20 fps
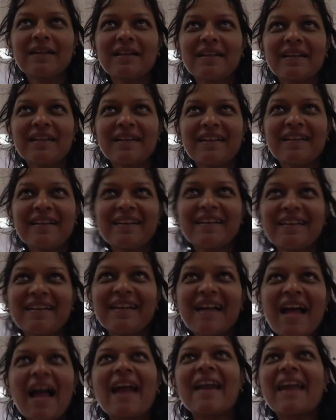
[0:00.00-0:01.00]
Right.
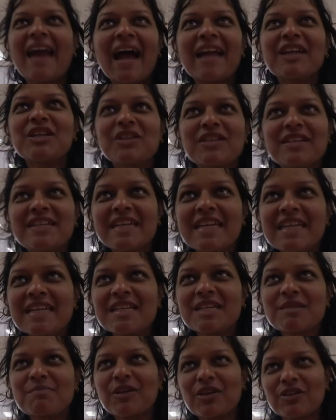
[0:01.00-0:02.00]
And I
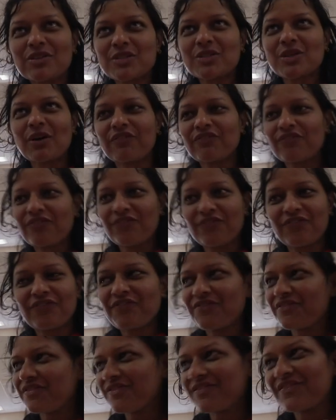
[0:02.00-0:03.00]
didn't because of
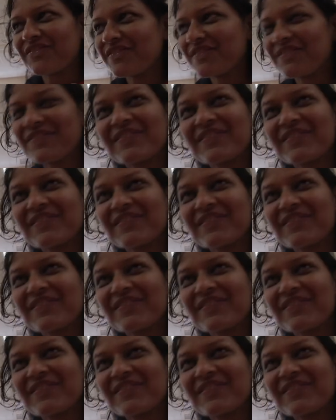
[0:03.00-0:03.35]
because